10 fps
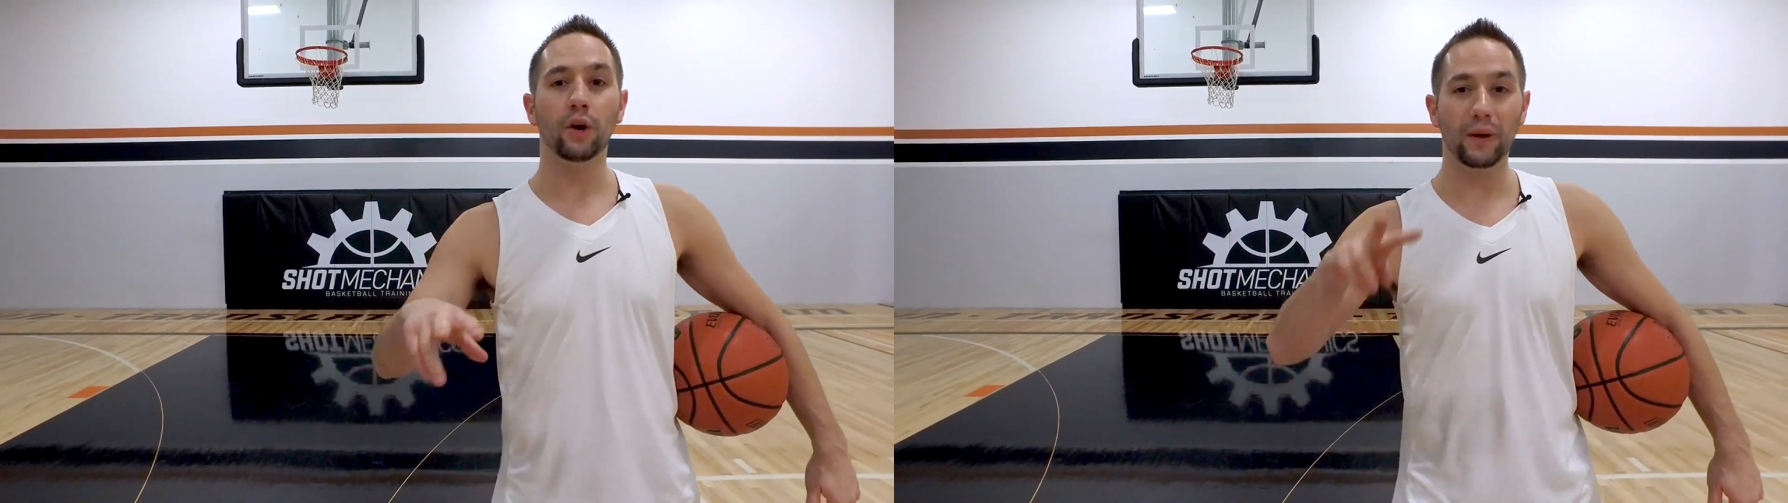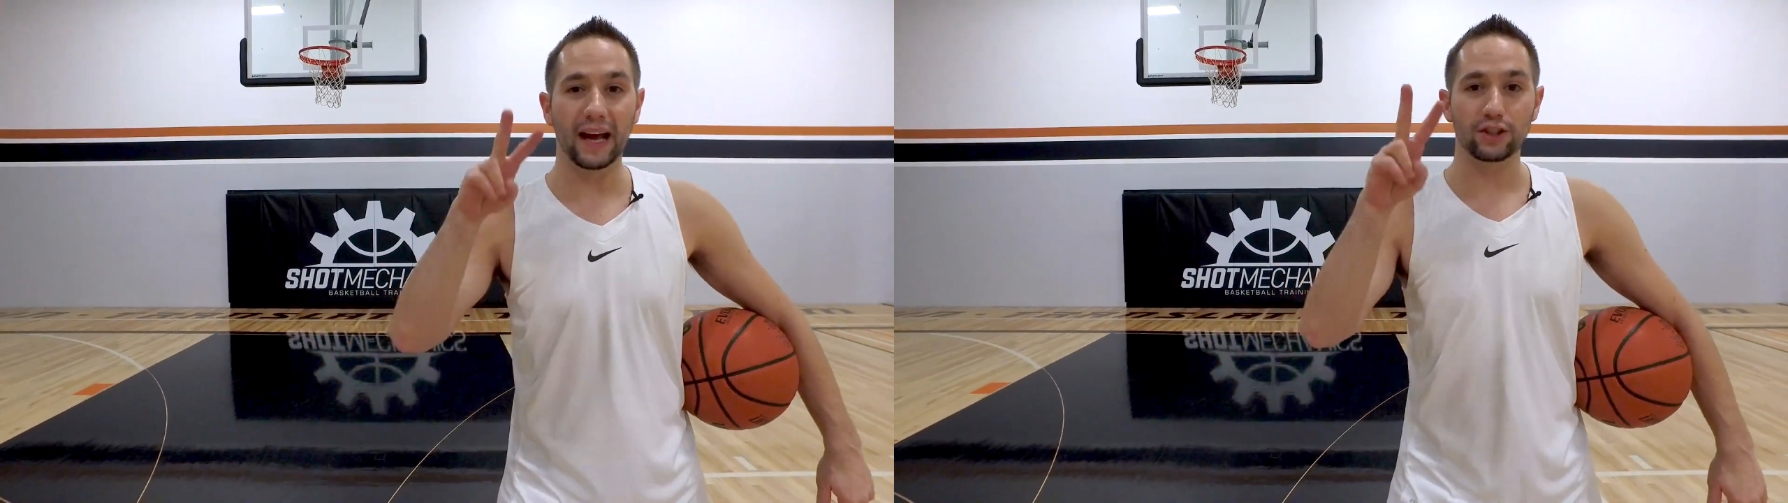
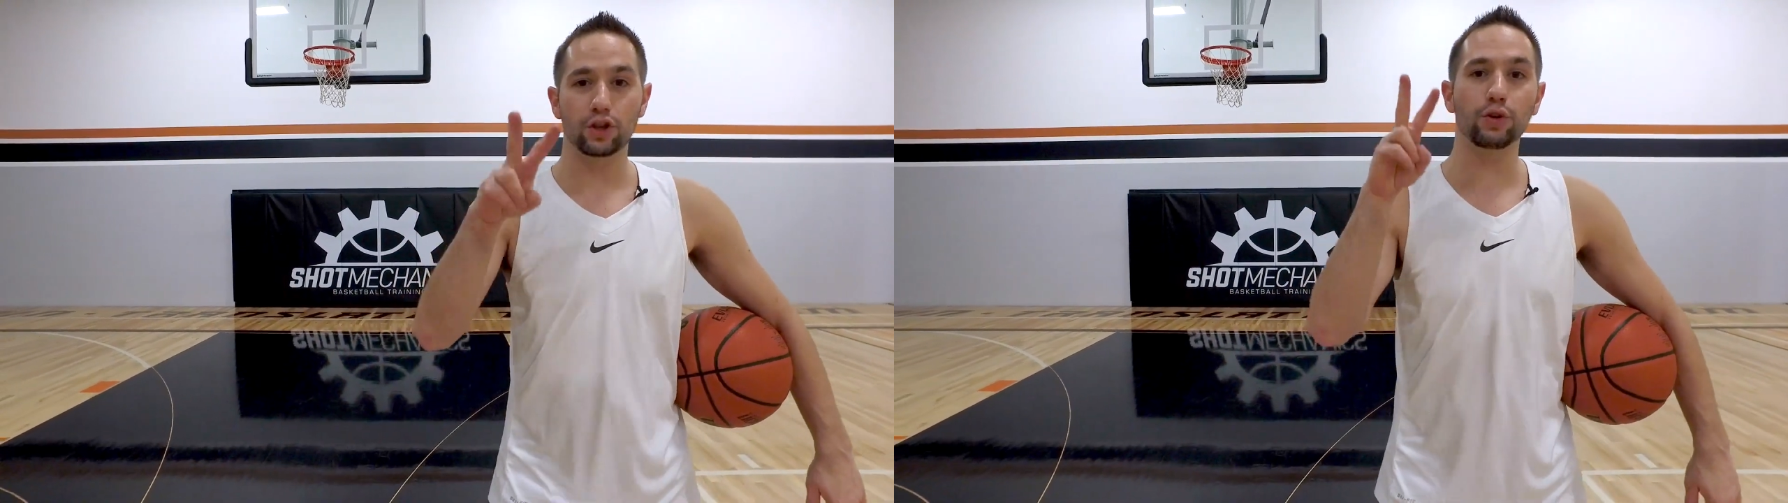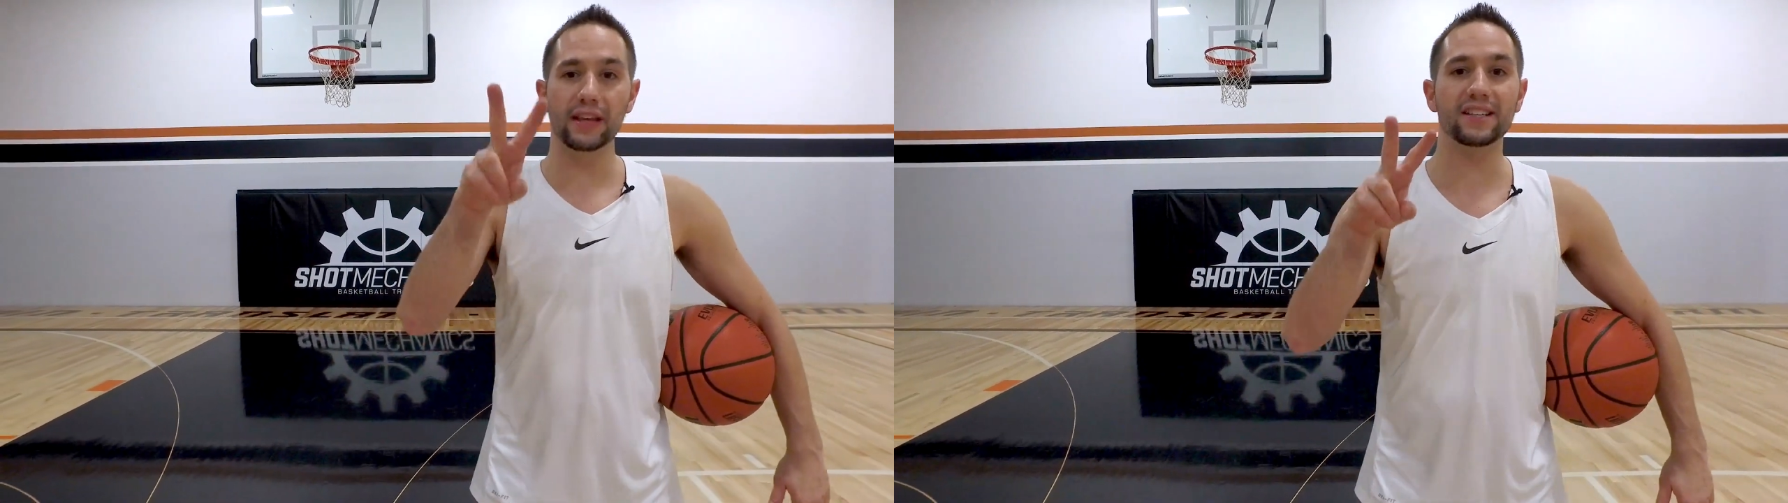we got
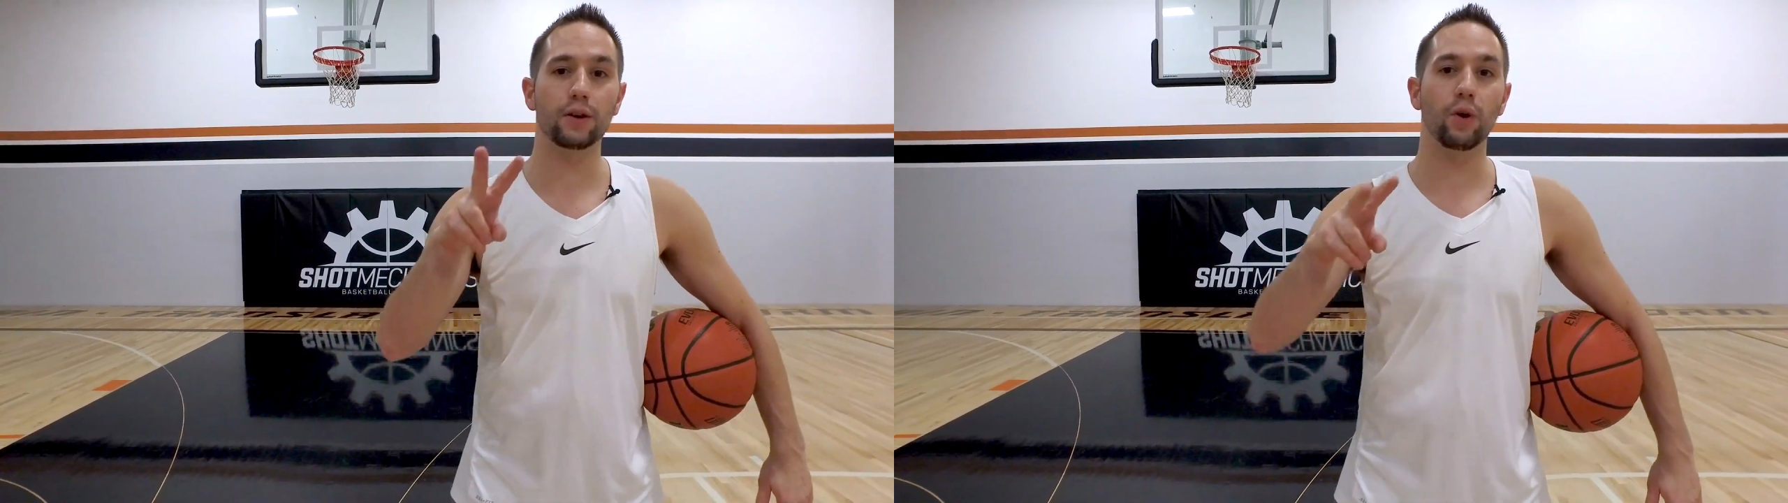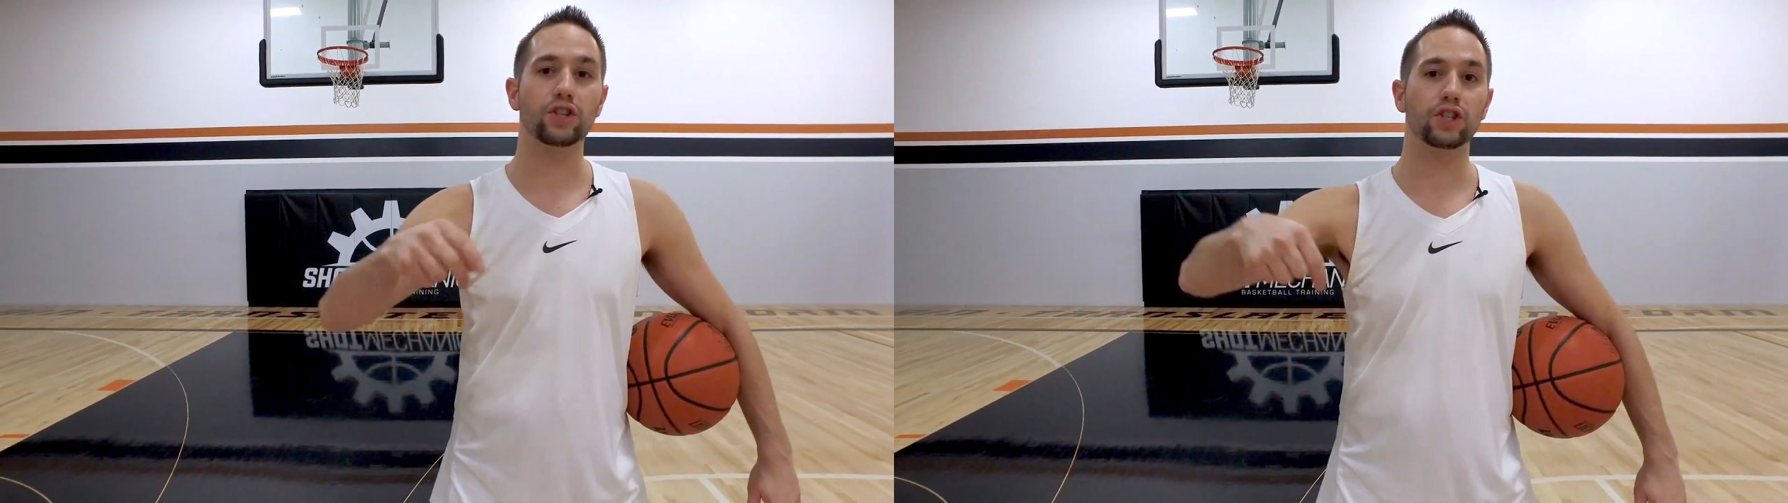2 things
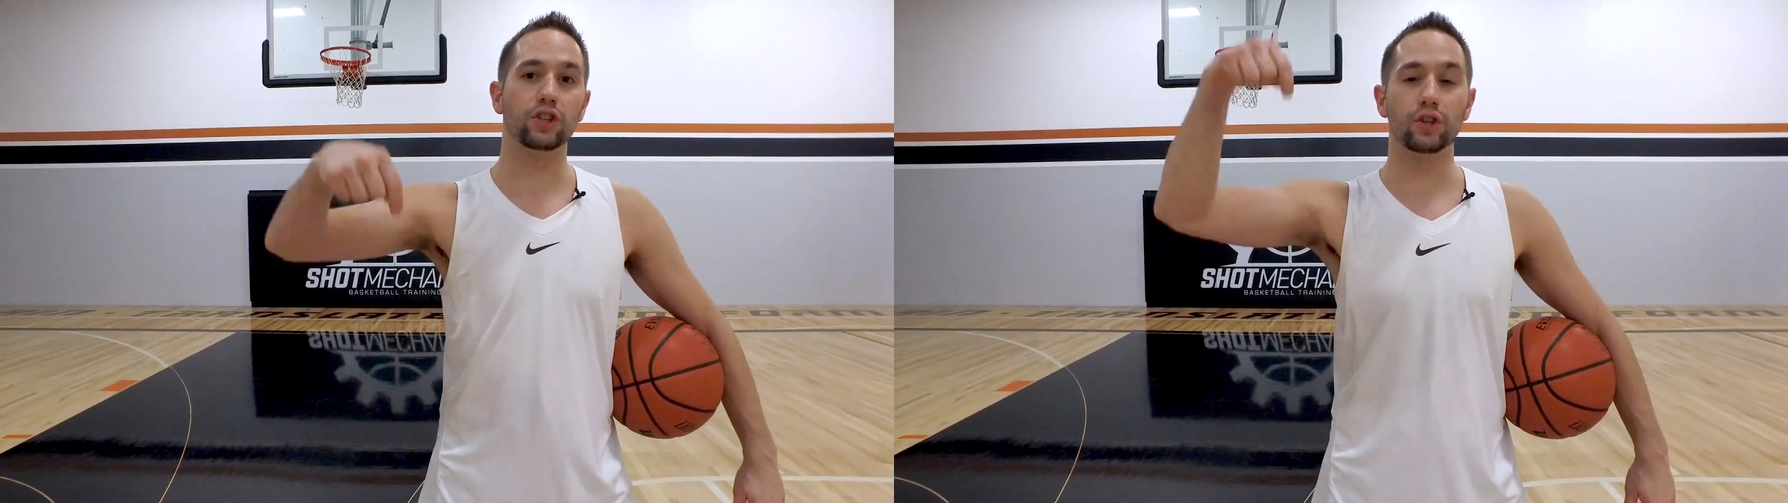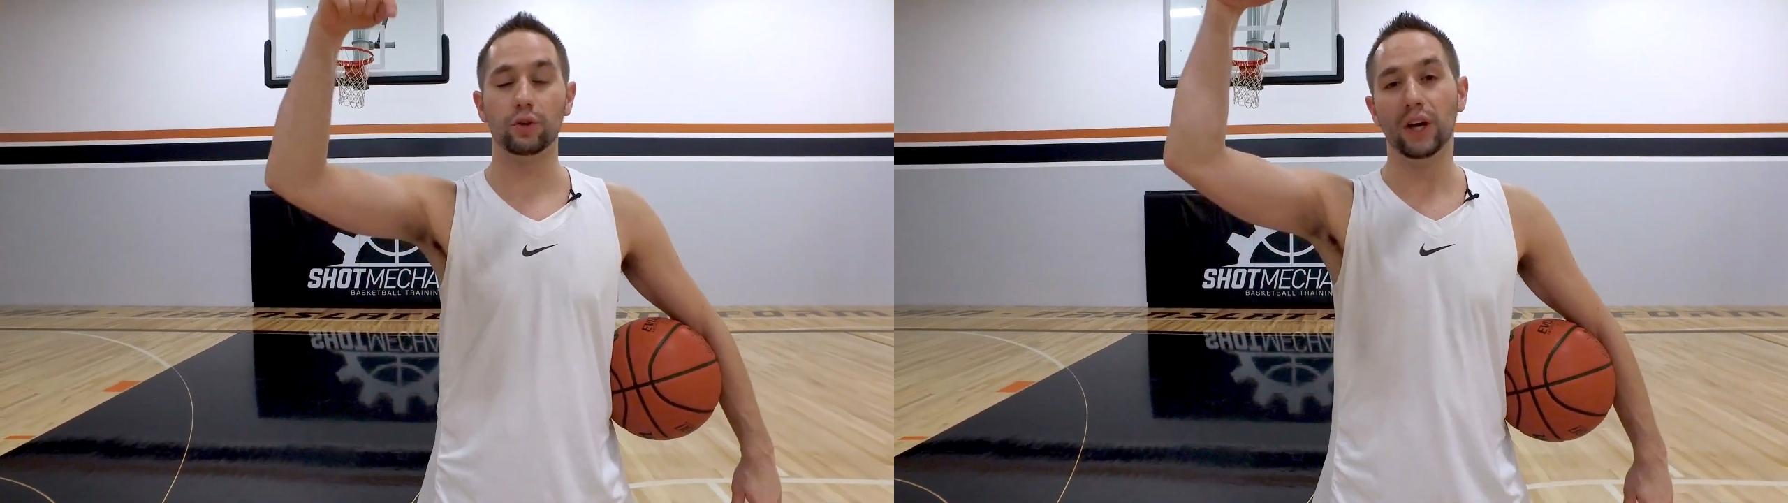I want you
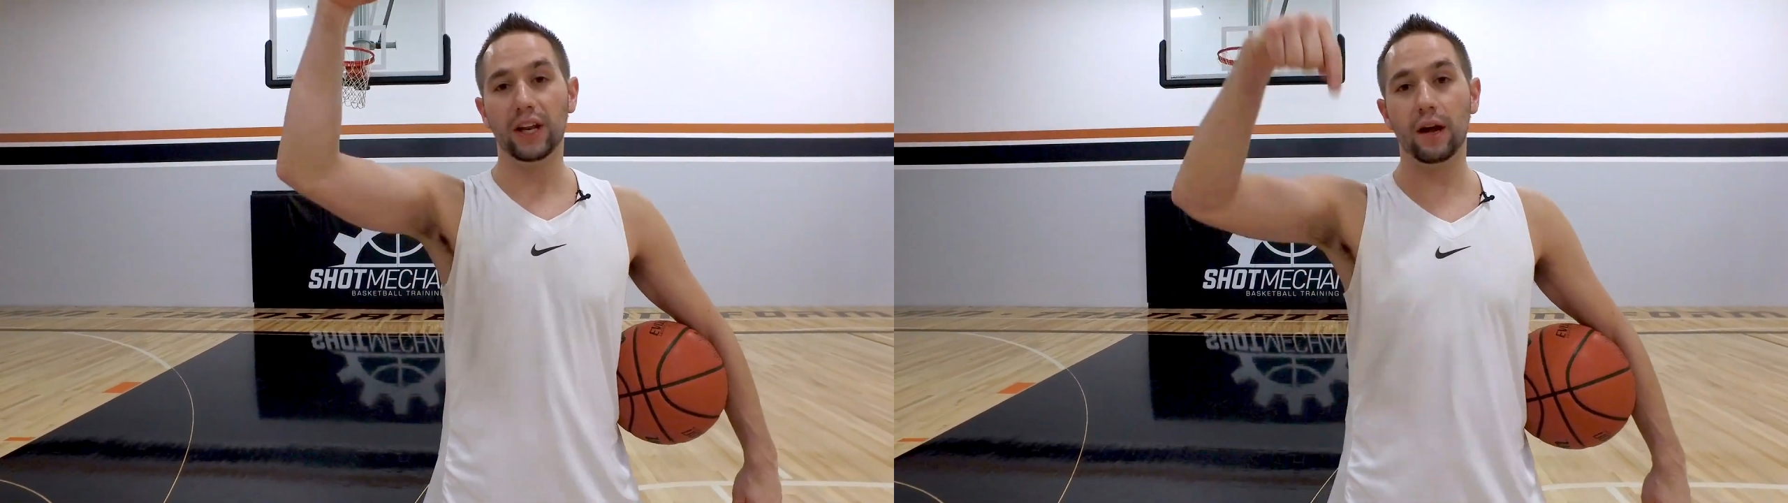to do.